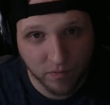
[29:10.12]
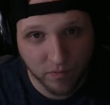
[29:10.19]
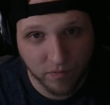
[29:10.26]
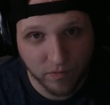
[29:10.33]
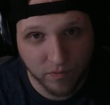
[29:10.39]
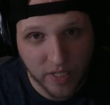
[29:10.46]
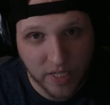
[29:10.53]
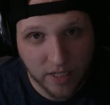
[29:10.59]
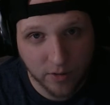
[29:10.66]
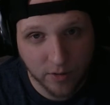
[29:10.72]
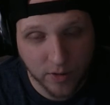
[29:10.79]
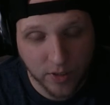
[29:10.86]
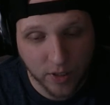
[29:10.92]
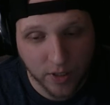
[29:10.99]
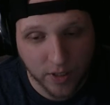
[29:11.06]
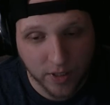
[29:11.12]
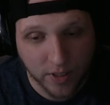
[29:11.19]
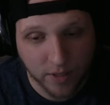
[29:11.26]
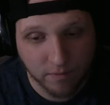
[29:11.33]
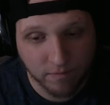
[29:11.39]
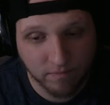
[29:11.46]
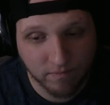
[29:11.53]
videos are
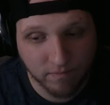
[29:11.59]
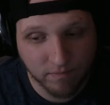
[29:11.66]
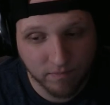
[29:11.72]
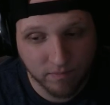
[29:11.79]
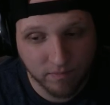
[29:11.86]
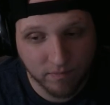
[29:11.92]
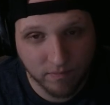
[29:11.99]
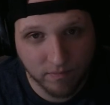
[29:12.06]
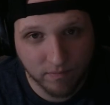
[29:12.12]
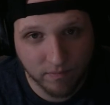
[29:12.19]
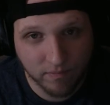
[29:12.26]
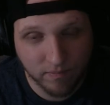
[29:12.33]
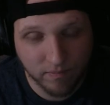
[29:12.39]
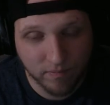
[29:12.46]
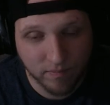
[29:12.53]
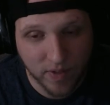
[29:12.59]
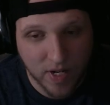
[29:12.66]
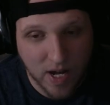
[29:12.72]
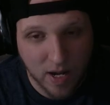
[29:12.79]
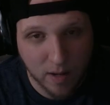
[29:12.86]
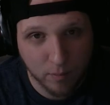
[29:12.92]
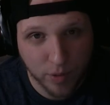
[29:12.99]

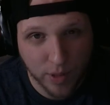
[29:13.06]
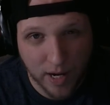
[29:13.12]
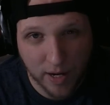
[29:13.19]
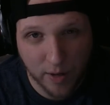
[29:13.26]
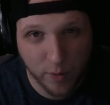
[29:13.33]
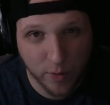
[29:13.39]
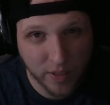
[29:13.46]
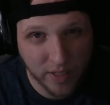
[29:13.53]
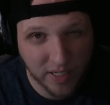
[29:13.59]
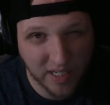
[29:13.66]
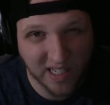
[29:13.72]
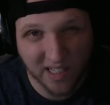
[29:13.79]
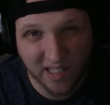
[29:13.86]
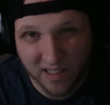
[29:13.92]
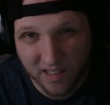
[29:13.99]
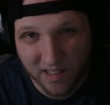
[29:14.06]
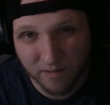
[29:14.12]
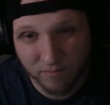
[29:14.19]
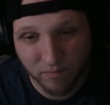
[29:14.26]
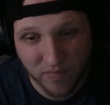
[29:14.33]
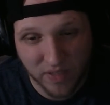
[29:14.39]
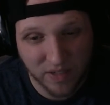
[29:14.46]
not priority,
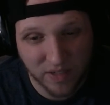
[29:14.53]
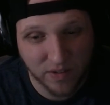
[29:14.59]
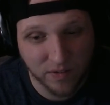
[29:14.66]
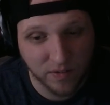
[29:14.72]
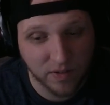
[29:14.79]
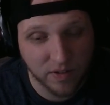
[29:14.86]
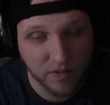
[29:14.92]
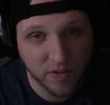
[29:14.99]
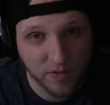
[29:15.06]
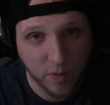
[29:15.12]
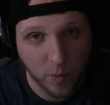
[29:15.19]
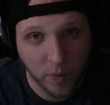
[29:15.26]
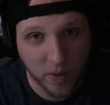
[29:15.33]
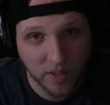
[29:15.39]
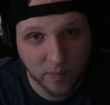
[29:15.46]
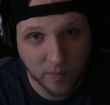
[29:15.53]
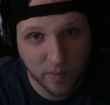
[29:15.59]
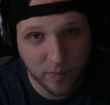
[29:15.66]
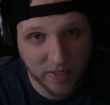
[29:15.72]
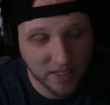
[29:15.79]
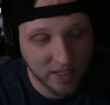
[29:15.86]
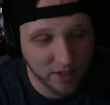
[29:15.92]
even if I want them to be.
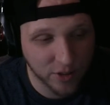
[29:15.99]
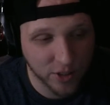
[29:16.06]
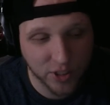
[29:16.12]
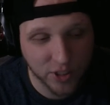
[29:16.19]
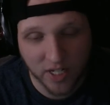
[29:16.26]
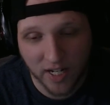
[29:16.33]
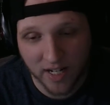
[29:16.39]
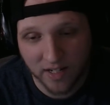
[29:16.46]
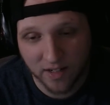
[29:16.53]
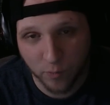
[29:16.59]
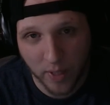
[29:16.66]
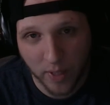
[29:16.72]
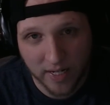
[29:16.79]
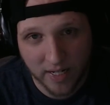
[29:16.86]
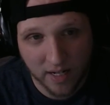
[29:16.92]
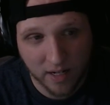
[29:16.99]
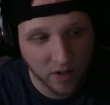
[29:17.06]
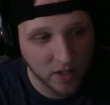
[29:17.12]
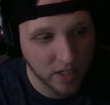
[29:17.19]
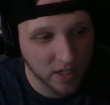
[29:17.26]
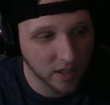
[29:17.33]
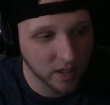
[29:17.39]
They're just not right now,
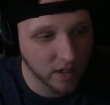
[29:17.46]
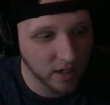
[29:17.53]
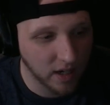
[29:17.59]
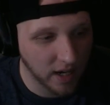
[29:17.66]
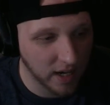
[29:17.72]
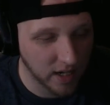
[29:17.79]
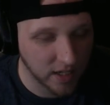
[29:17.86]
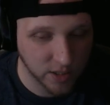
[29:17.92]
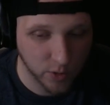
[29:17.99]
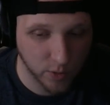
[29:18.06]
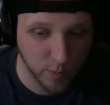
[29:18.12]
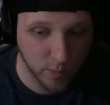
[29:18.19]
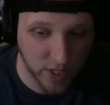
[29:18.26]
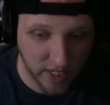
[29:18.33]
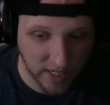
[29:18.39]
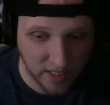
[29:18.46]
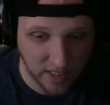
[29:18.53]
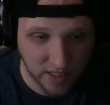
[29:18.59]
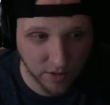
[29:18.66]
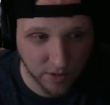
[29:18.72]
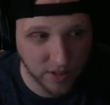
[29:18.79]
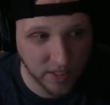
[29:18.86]
so I'm trying to get these other
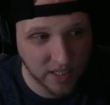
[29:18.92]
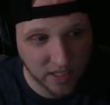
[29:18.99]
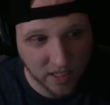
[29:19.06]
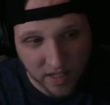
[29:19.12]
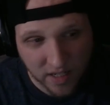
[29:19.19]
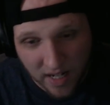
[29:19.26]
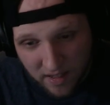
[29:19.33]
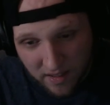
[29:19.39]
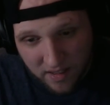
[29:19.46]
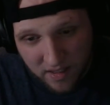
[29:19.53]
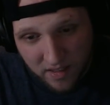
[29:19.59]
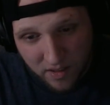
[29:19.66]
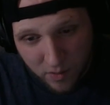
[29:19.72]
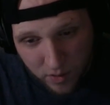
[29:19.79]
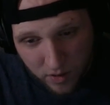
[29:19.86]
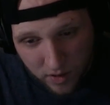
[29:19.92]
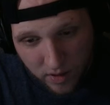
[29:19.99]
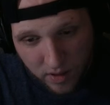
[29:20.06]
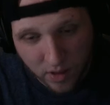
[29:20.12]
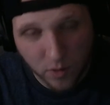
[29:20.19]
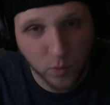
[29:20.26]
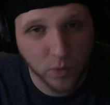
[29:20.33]
things done, and then,
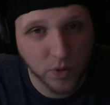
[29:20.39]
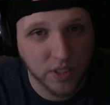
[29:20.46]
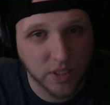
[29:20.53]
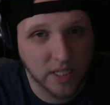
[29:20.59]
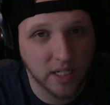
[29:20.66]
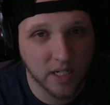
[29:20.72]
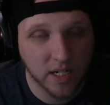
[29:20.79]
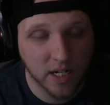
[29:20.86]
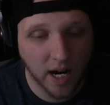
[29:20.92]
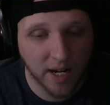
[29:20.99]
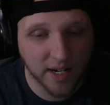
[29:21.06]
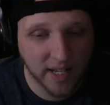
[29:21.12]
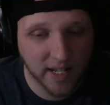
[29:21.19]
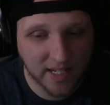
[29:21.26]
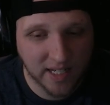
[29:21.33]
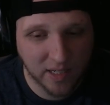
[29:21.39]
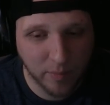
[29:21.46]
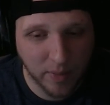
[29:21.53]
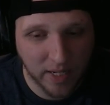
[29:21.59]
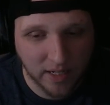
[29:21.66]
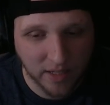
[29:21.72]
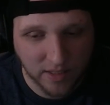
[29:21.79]
we'll see. I'd like to get back
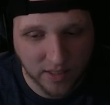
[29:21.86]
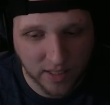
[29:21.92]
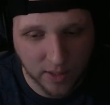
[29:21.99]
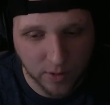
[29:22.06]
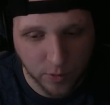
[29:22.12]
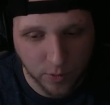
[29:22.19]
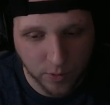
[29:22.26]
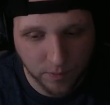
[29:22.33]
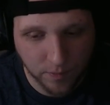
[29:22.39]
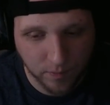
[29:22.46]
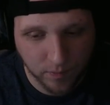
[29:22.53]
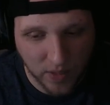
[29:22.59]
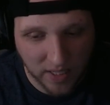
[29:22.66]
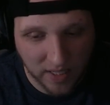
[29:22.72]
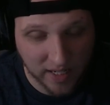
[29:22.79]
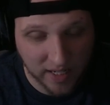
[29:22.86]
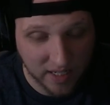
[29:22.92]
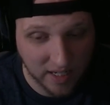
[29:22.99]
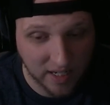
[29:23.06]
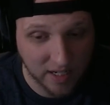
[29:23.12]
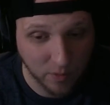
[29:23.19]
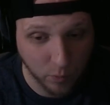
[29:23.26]
on a schedule. I'd like to get
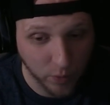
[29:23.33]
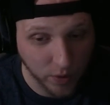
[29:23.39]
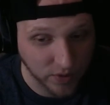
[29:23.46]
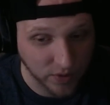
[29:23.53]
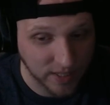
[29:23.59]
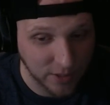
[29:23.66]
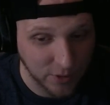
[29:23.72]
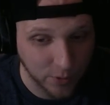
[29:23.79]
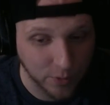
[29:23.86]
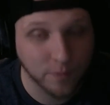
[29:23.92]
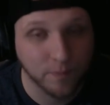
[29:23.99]
a real schedule,